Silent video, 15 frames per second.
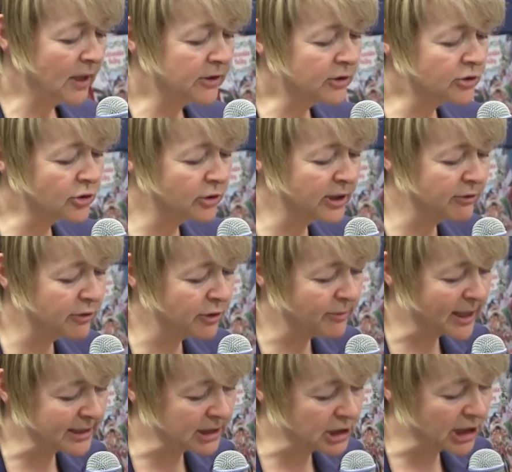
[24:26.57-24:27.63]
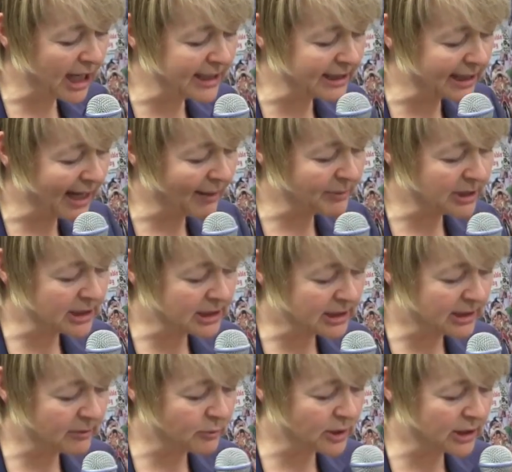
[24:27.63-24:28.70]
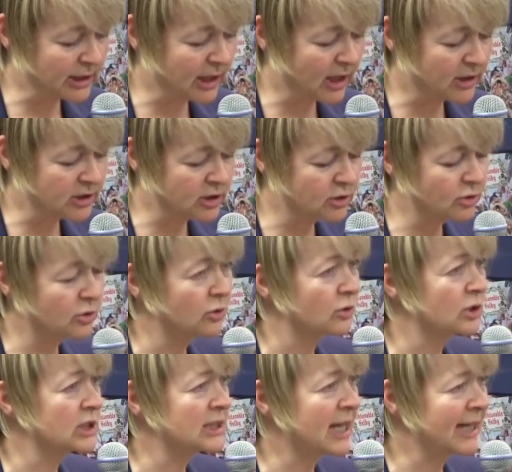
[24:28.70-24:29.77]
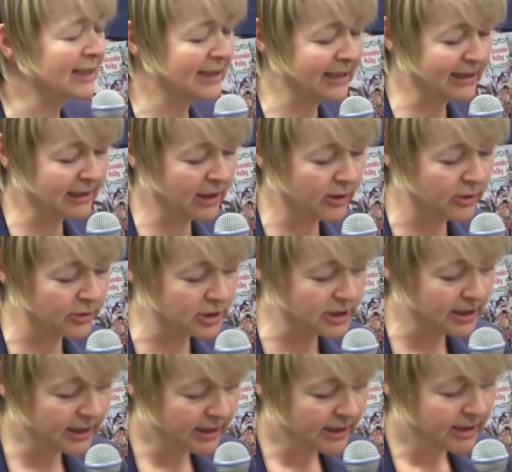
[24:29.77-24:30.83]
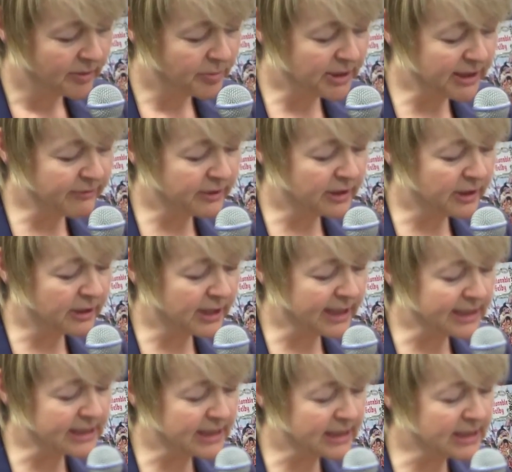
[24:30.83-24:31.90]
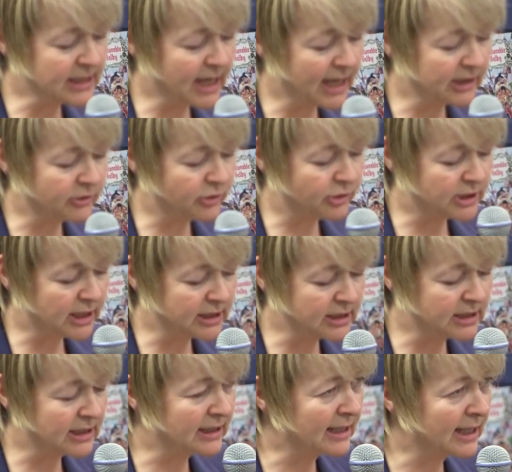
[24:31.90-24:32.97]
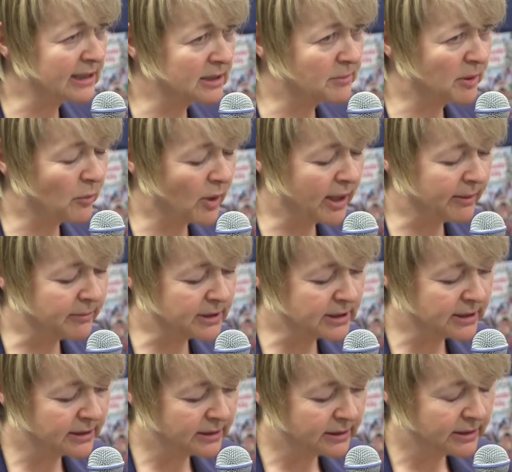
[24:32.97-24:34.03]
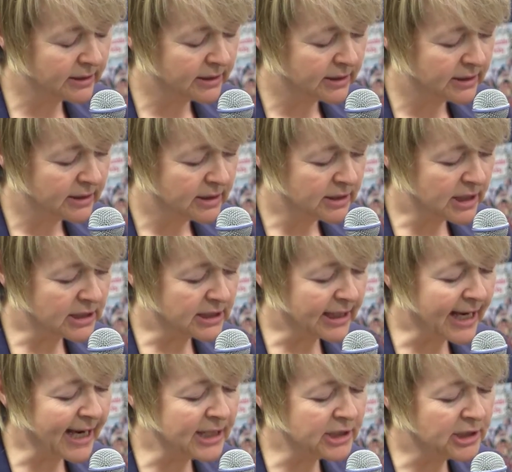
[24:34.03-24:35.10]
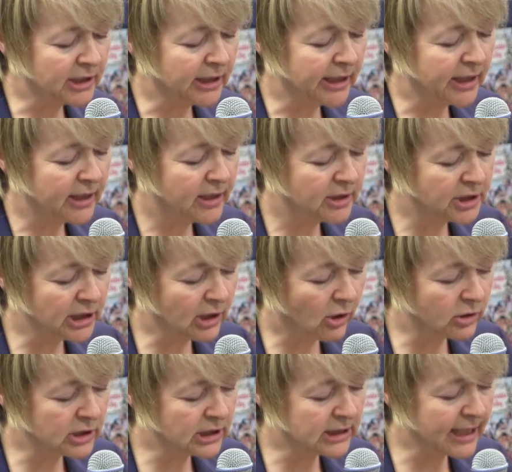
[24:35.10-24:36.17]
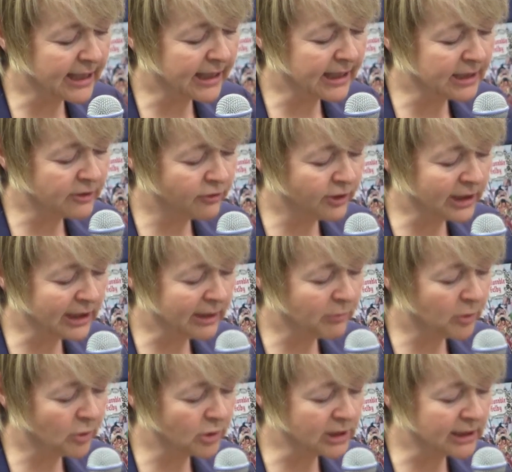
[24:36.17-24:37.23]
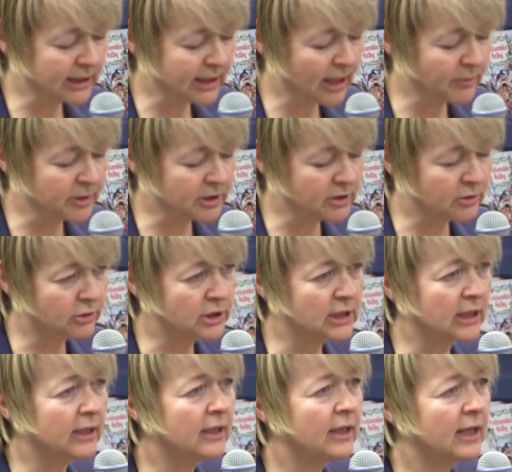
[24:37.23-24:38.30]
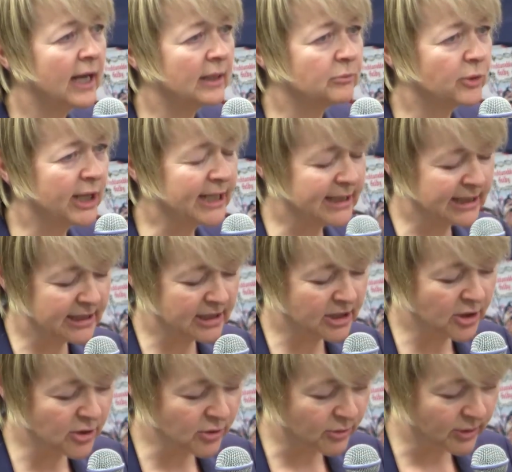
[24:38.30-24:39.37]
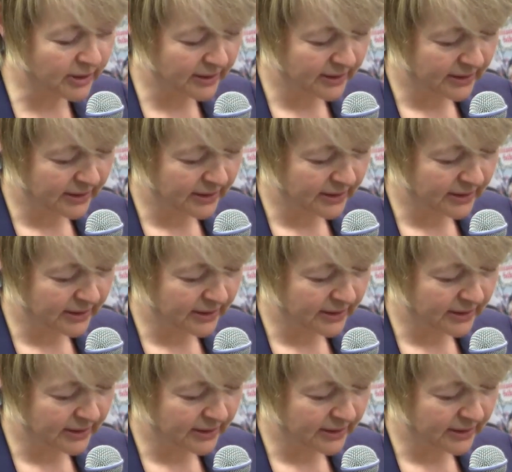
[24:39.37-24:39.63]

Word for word: The drawing room had a china cabinet in it with glass doors tightly closed, but even the things inside grew dusty and had to be wiped. Just occasionally, she longed to take each fiddly porcelain cup and saucer and break it in two.